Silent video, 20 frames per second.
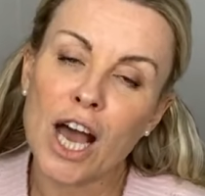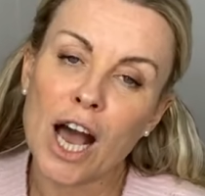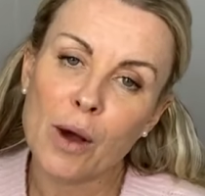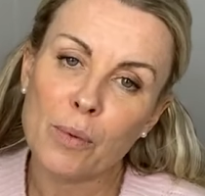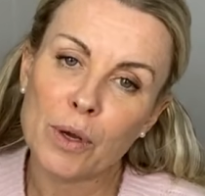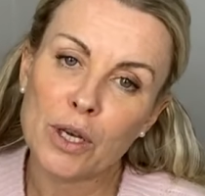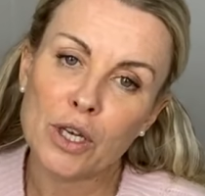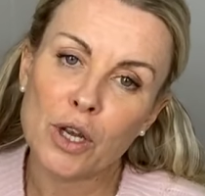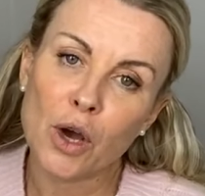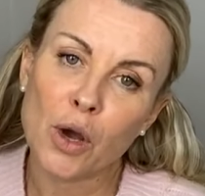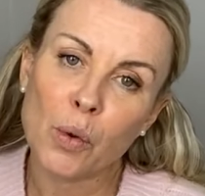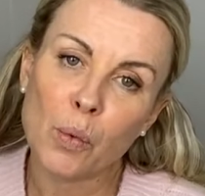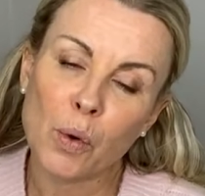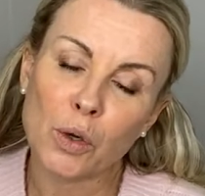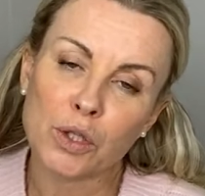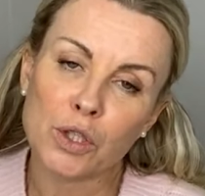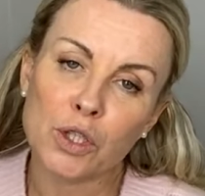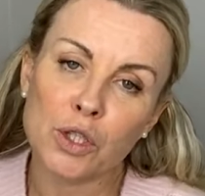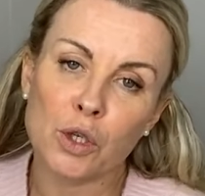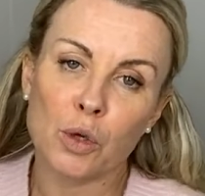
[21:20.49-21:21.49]
Now we know
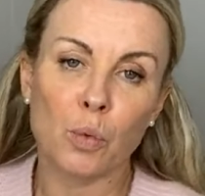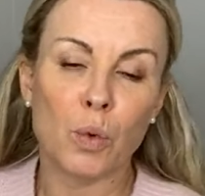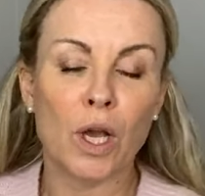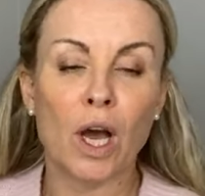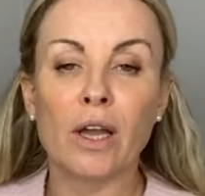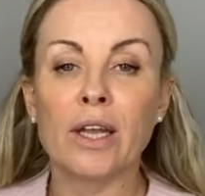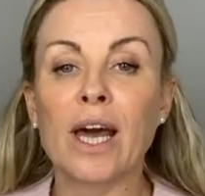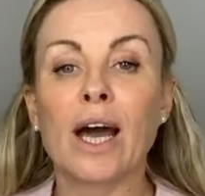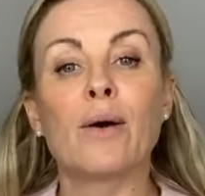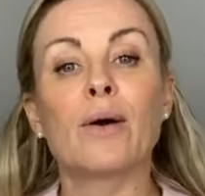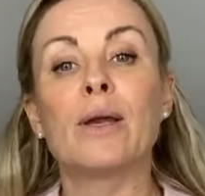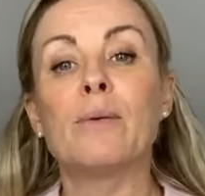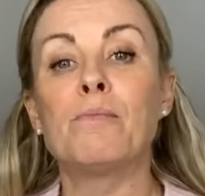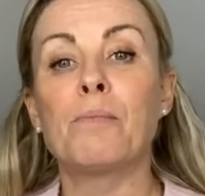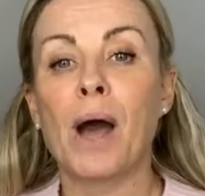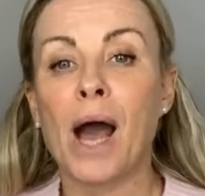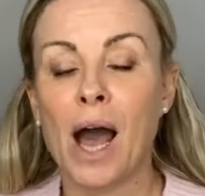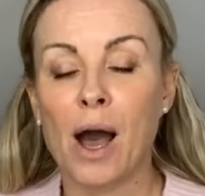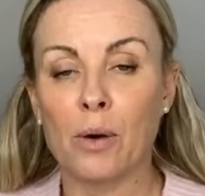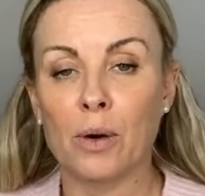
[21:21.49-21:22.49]
what to do. We are now
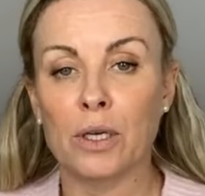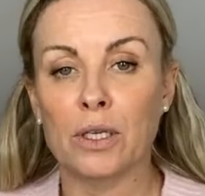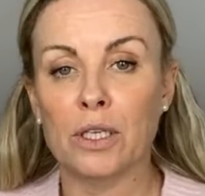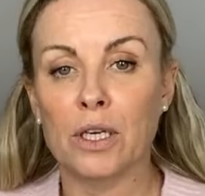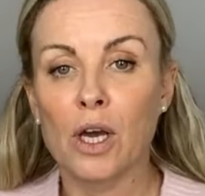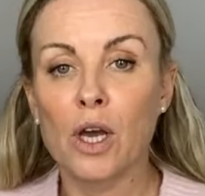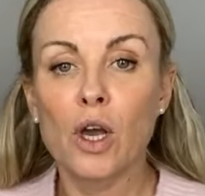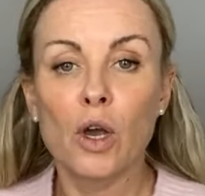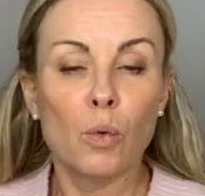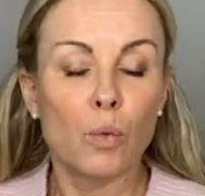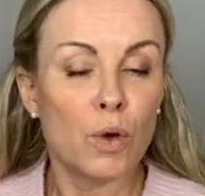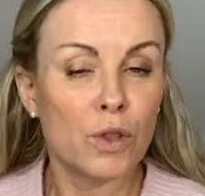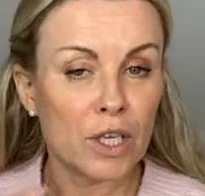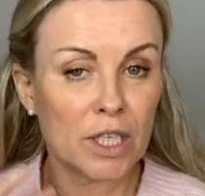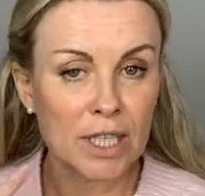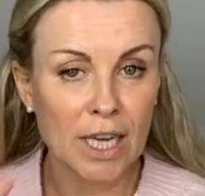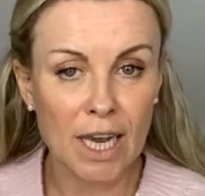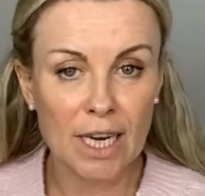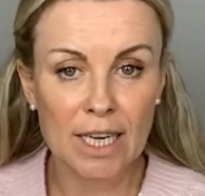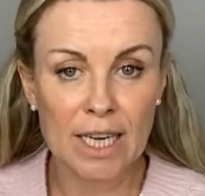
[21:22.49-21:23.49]
empowered
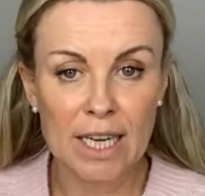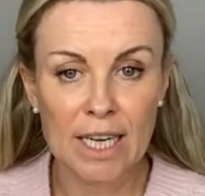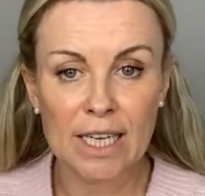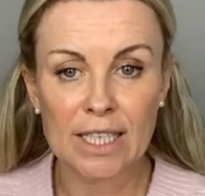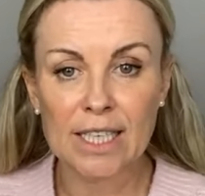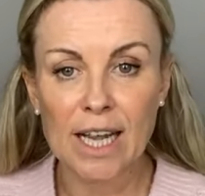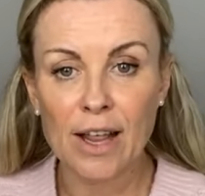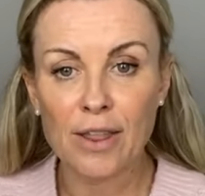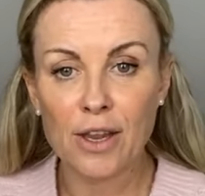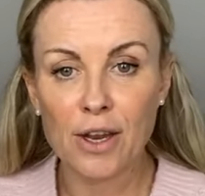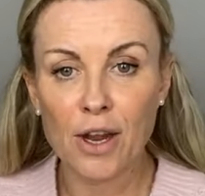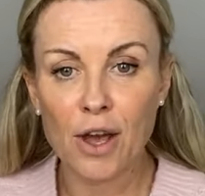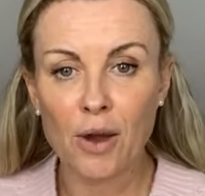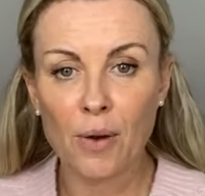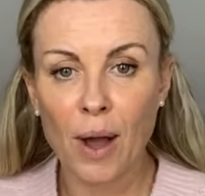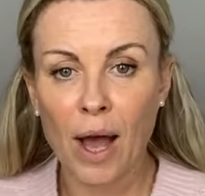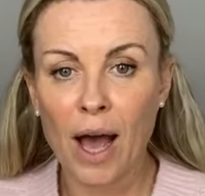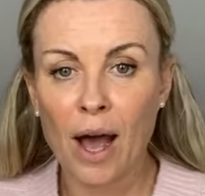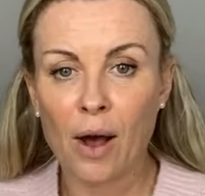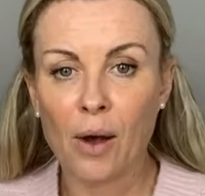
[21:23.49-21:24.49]
with the techniques and the
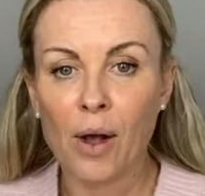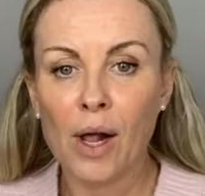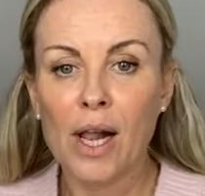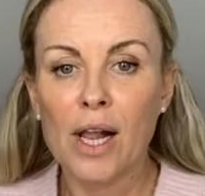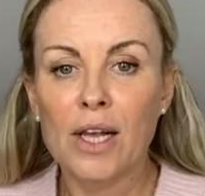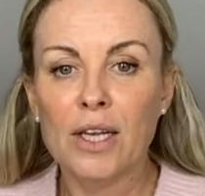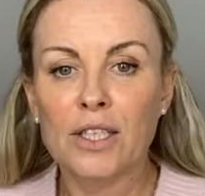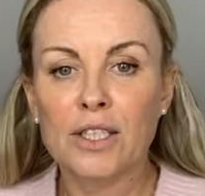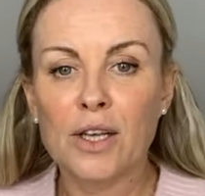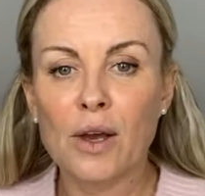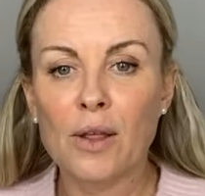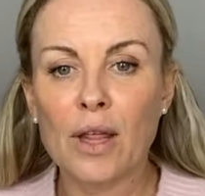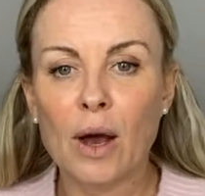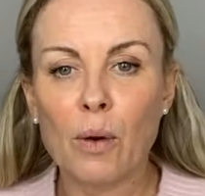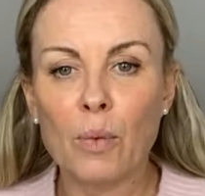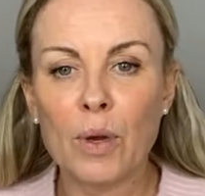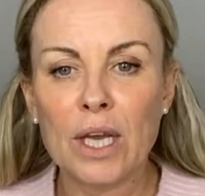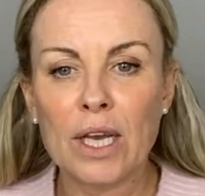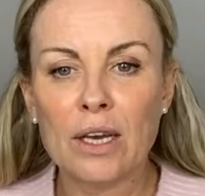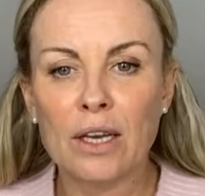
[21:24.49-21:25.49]
know-how so
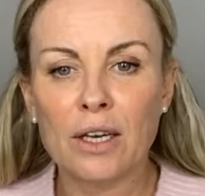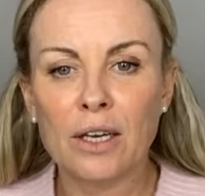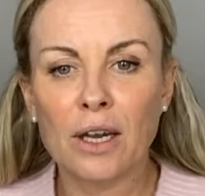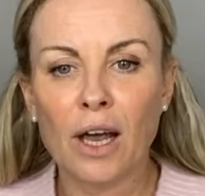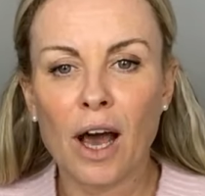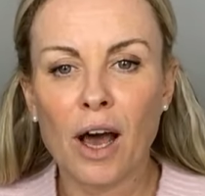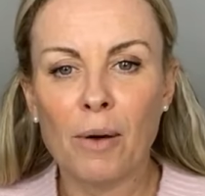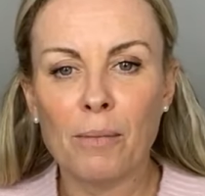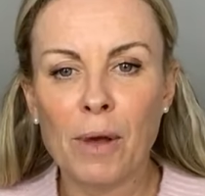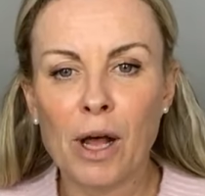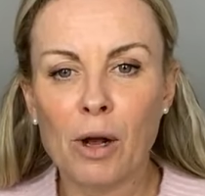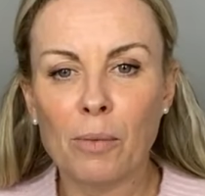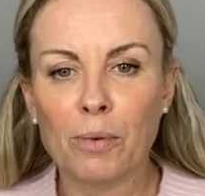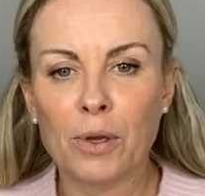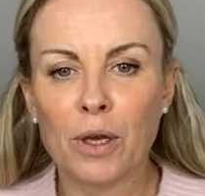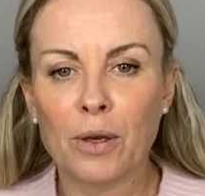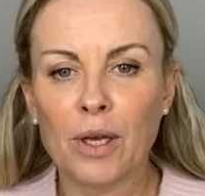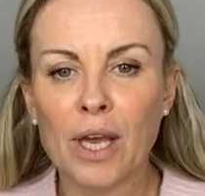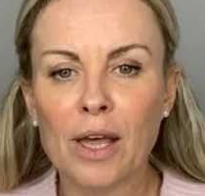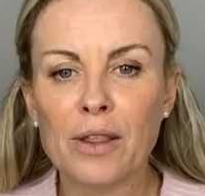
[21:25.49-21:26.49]
that we can
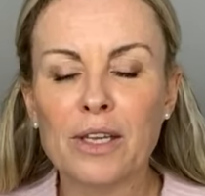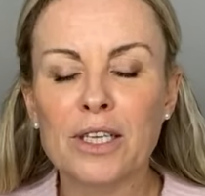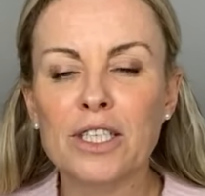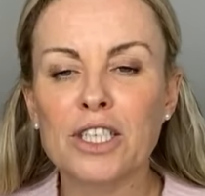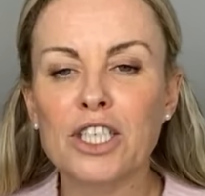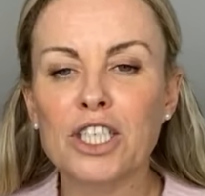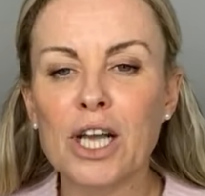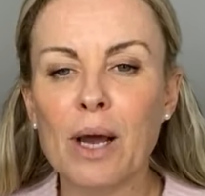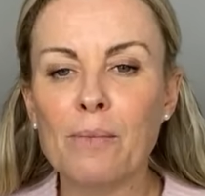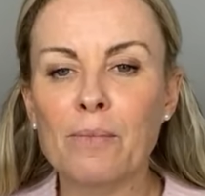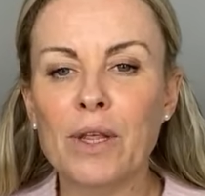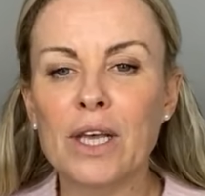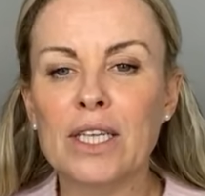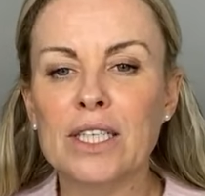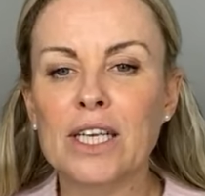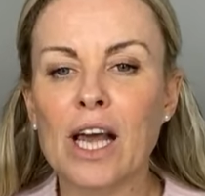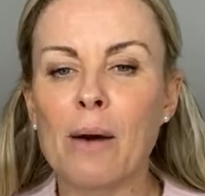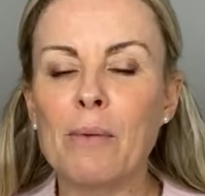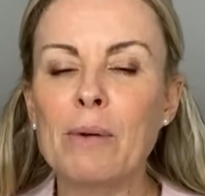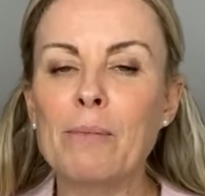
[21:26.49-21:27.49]
help you. Yeah,
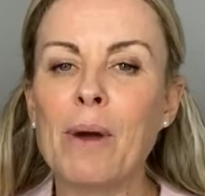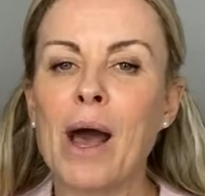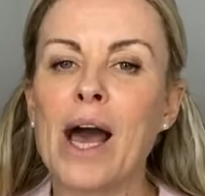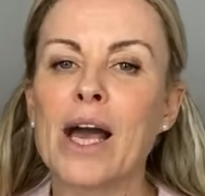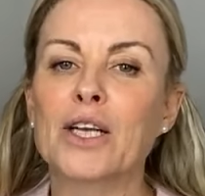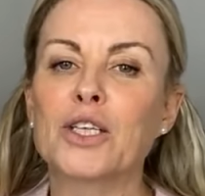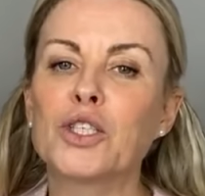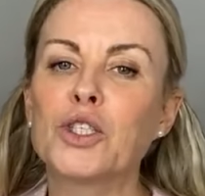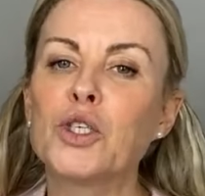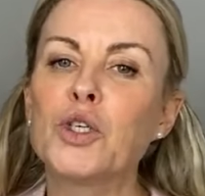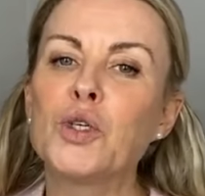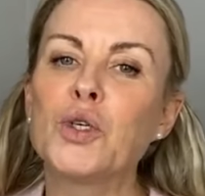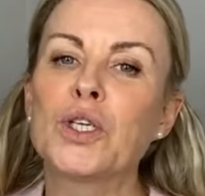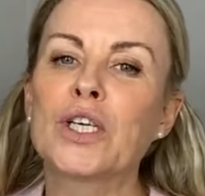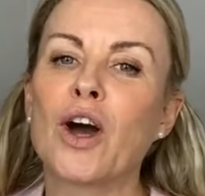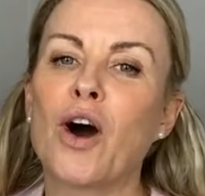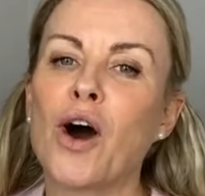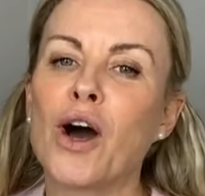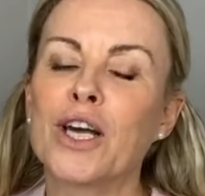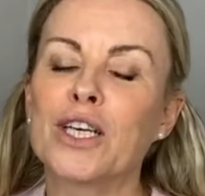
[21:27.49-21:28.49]
it's coming back
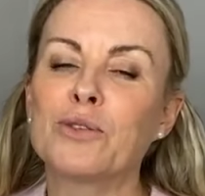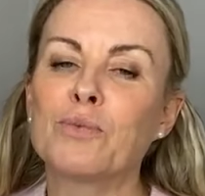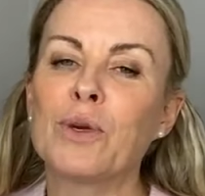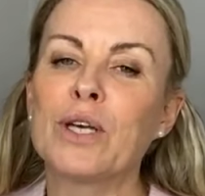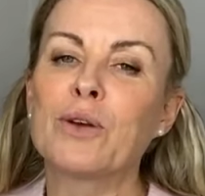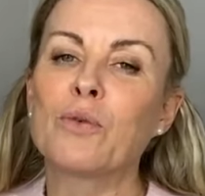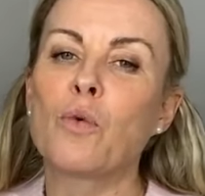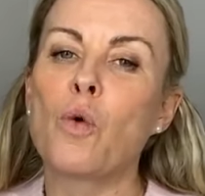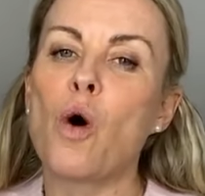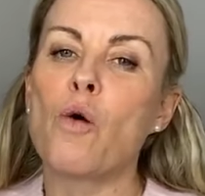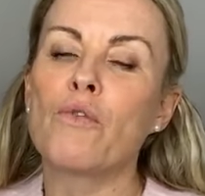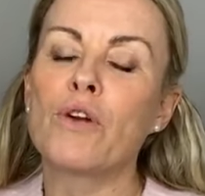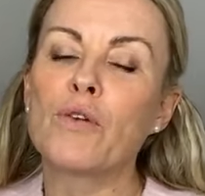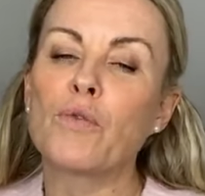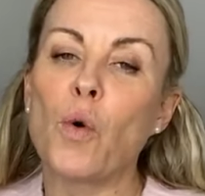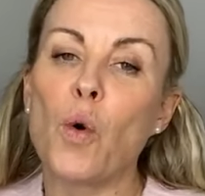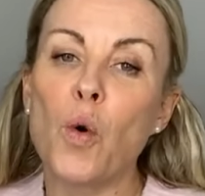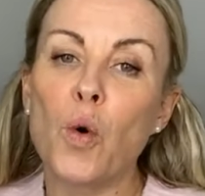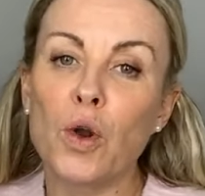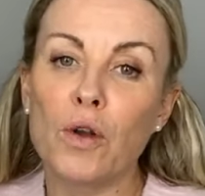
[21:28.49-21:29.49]
soon, guys. We got
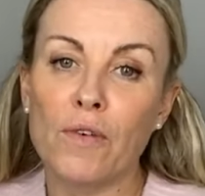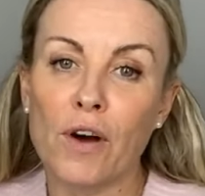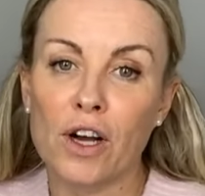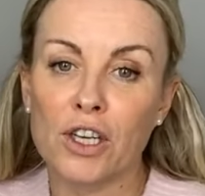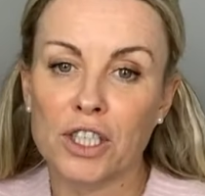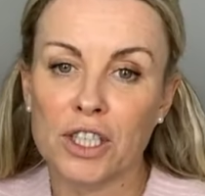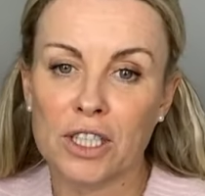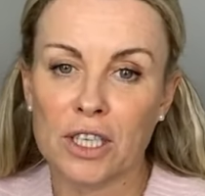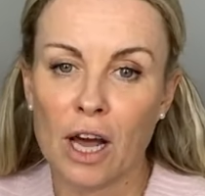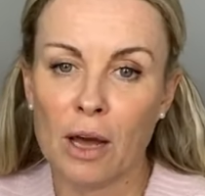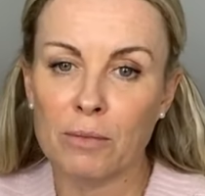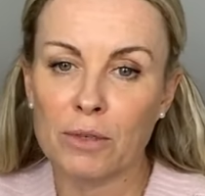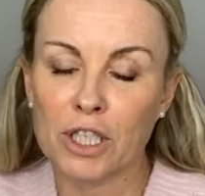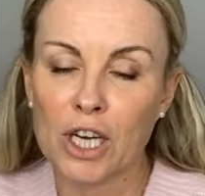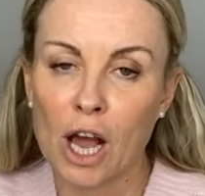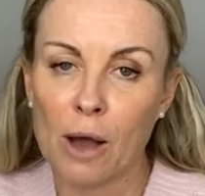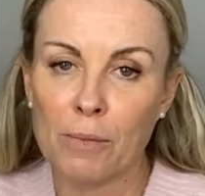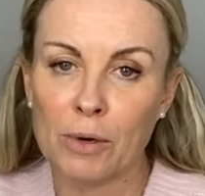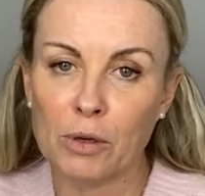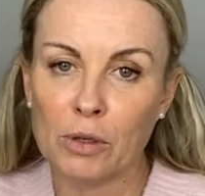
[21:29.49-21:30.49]
rid of all of our
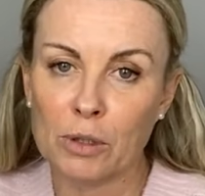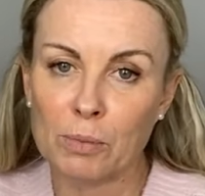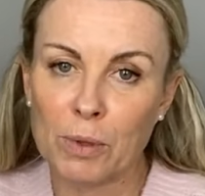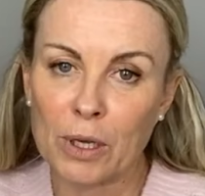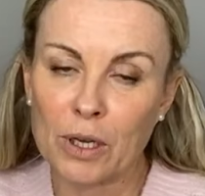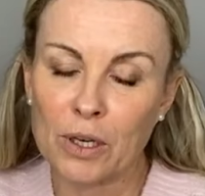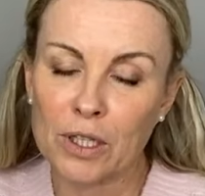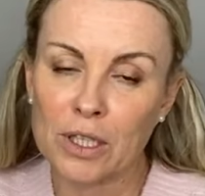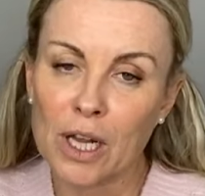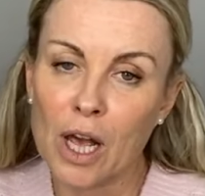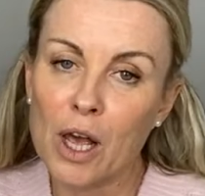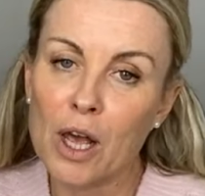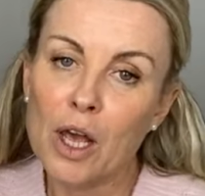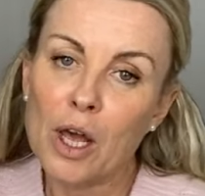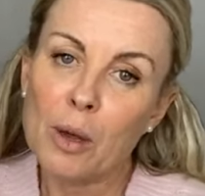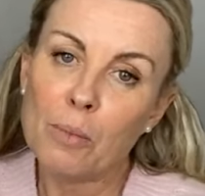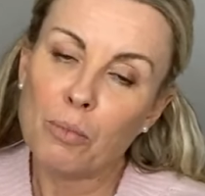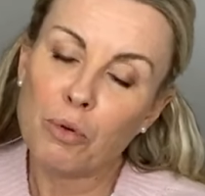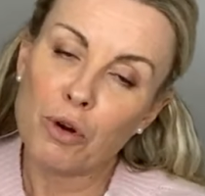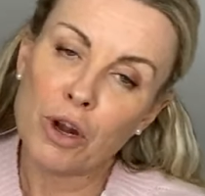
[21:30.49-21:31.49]
sham minerals because
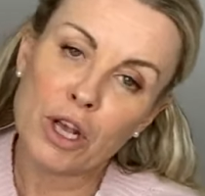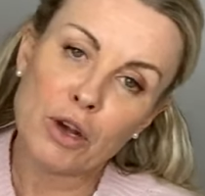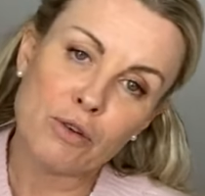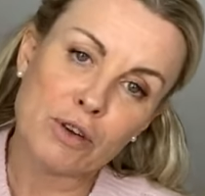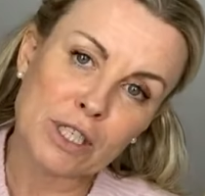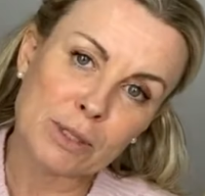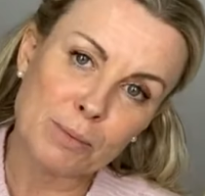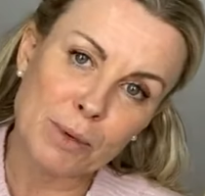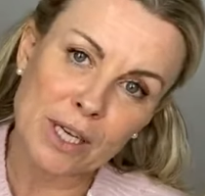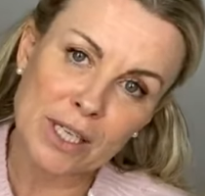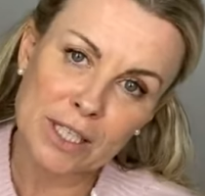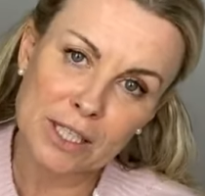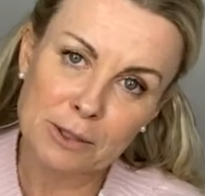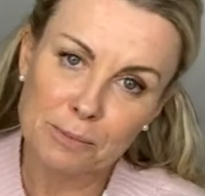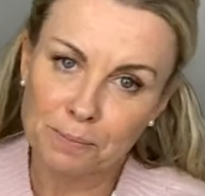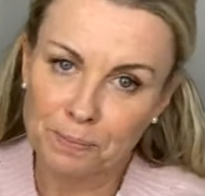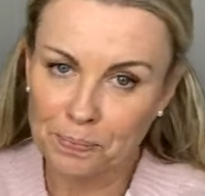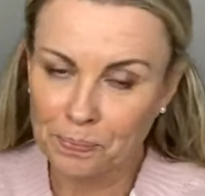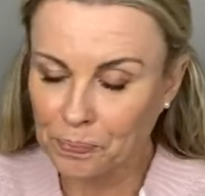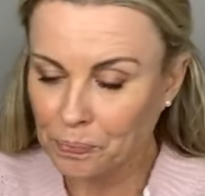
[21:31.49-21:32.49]

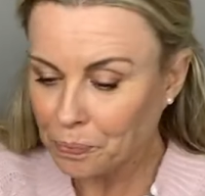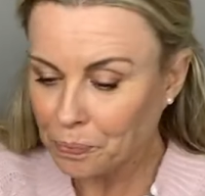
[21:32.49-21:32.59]
pre-Christmas,